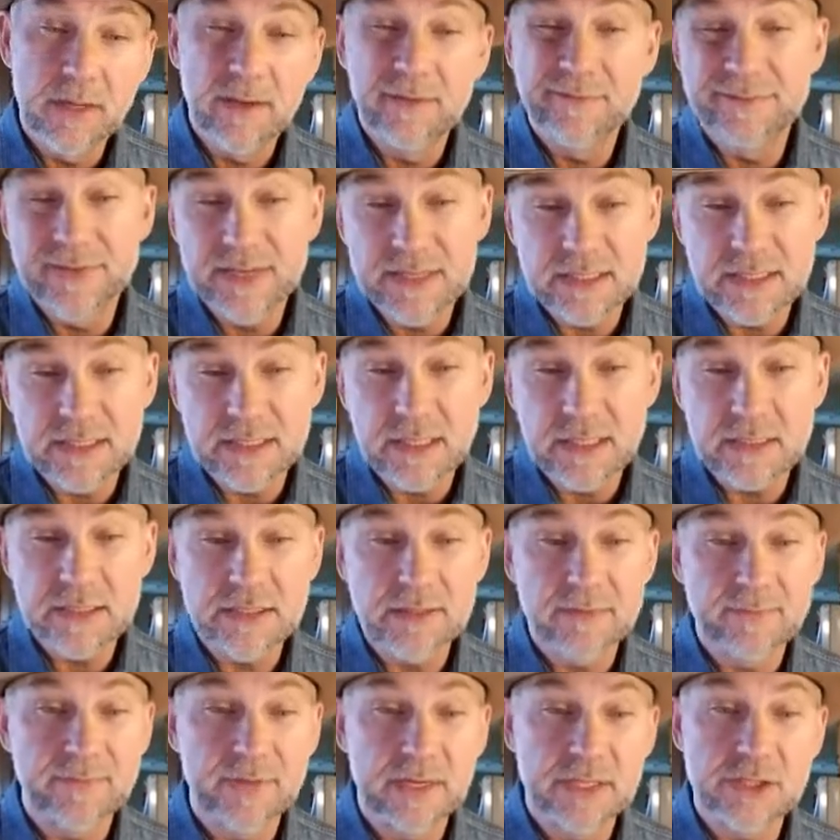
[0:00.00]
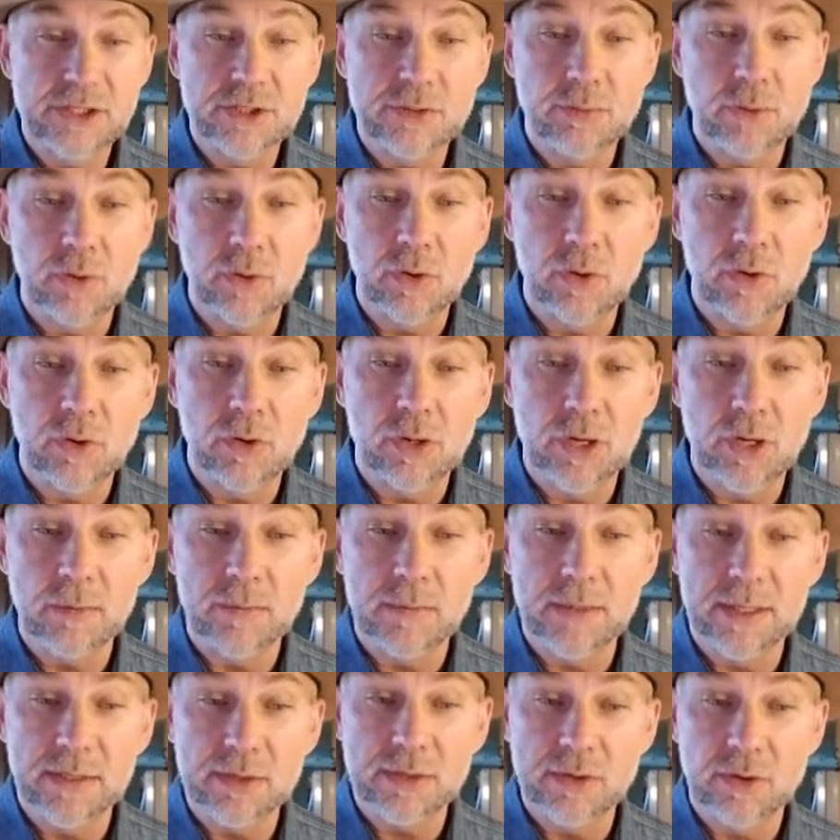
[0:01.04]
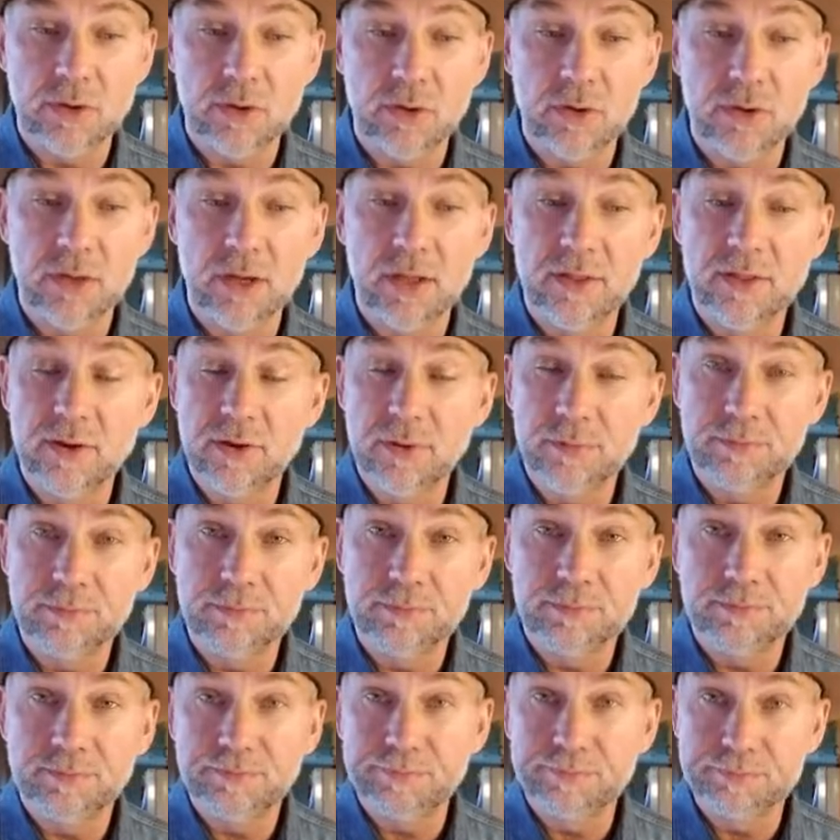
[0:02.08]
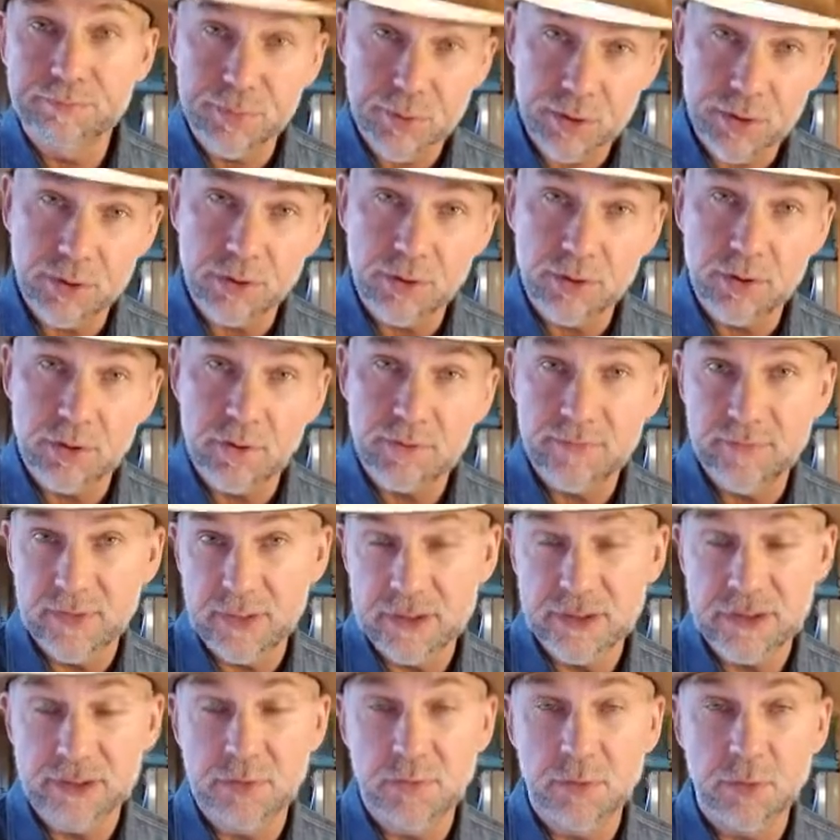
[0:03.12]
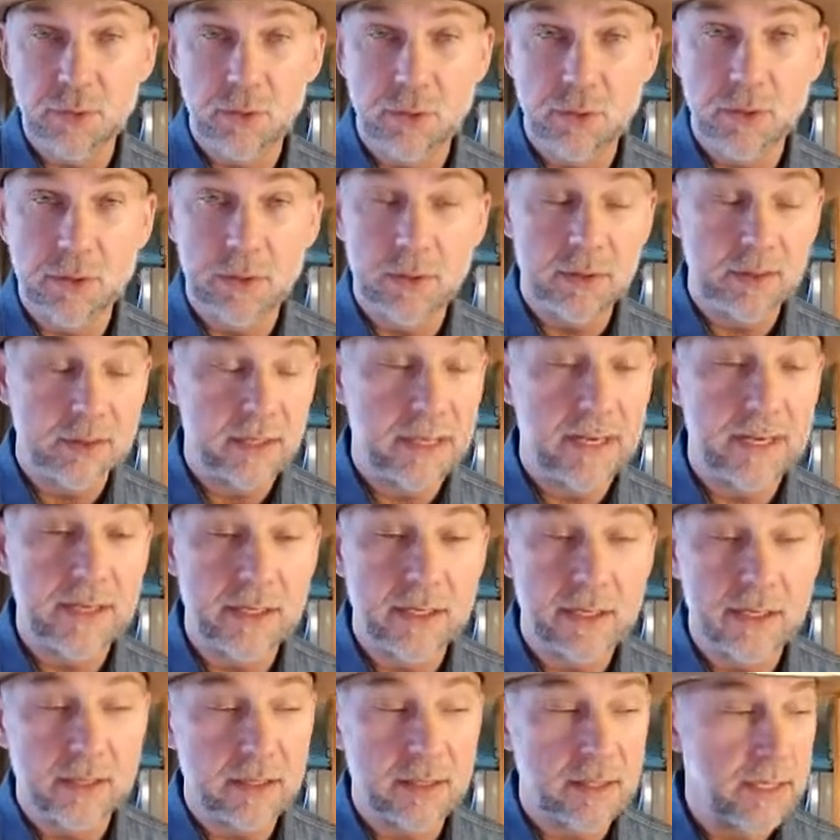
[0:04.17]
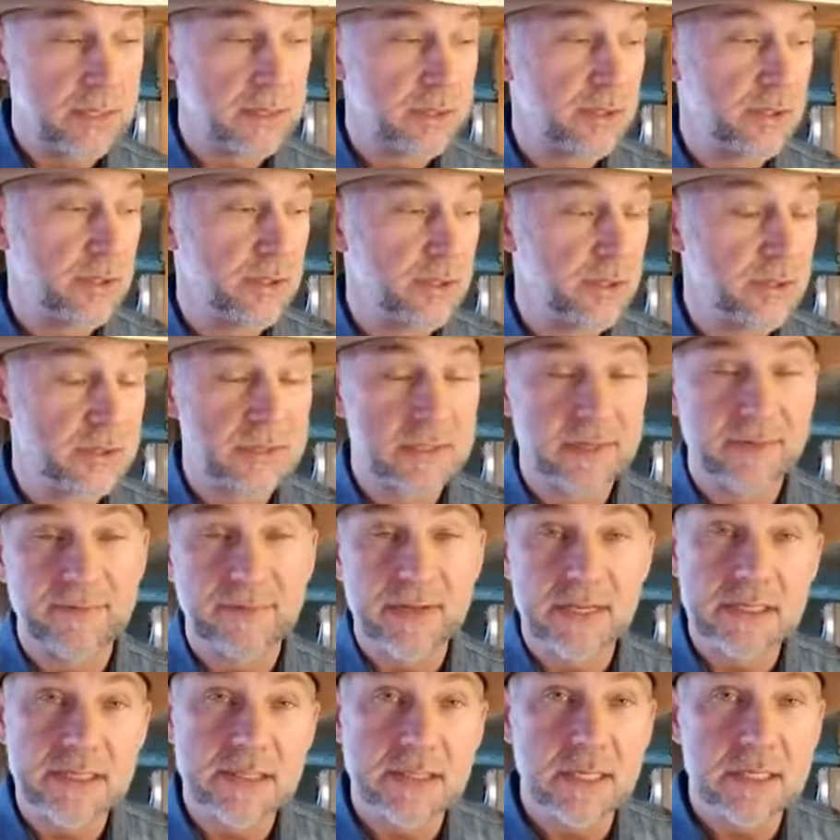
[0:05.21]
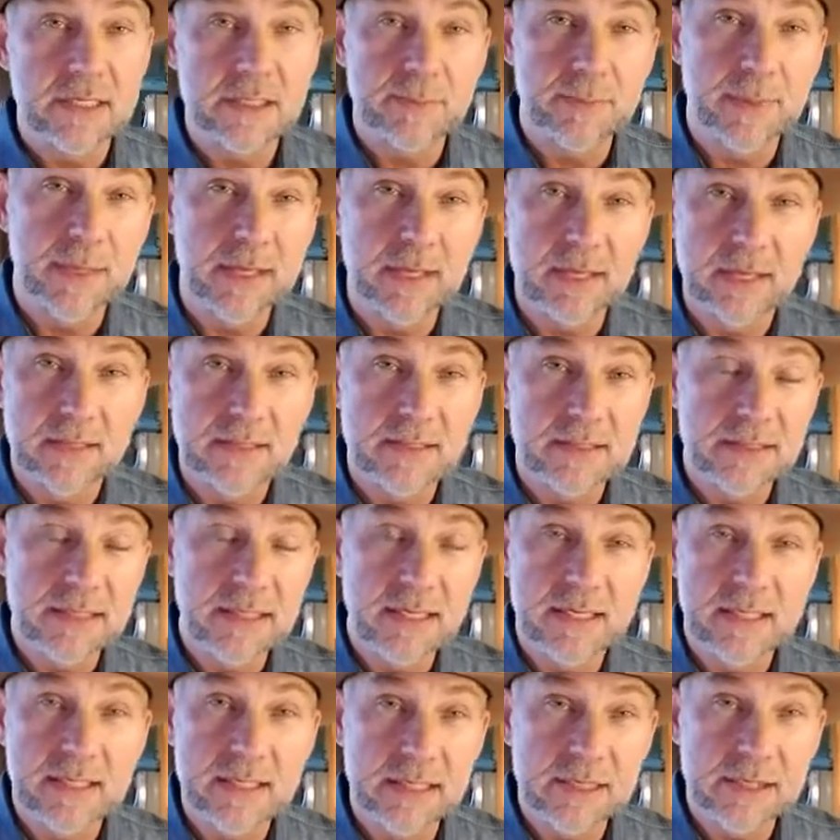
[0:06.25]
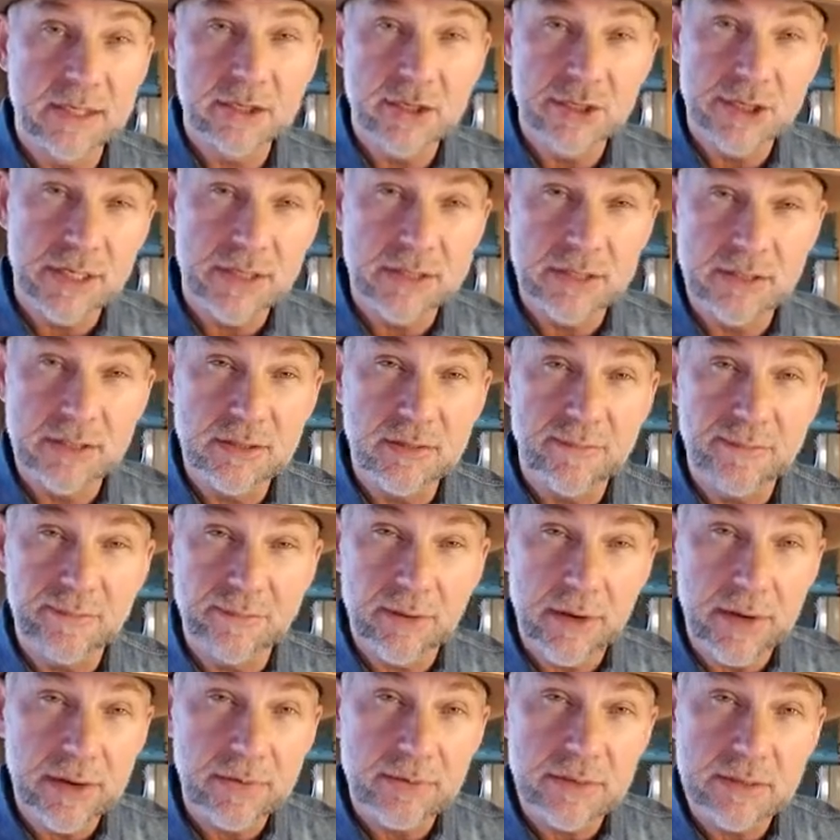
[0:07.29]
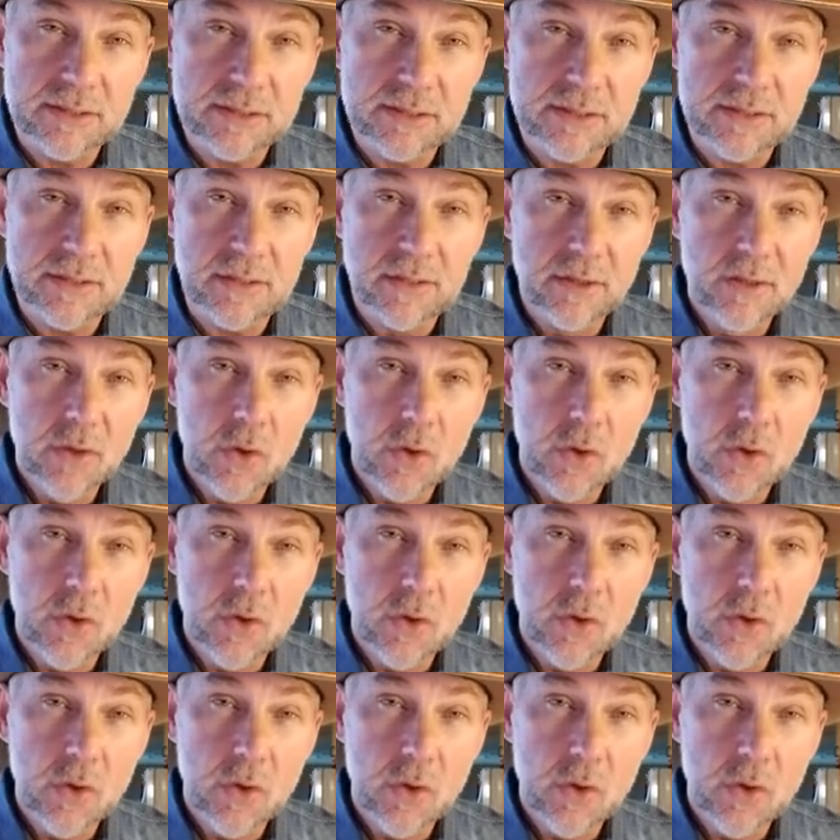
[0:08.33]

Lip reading: V6 vegetable oil complex or other pure vegetable oil. I like to use the V6 because it doesn't change the fragrance,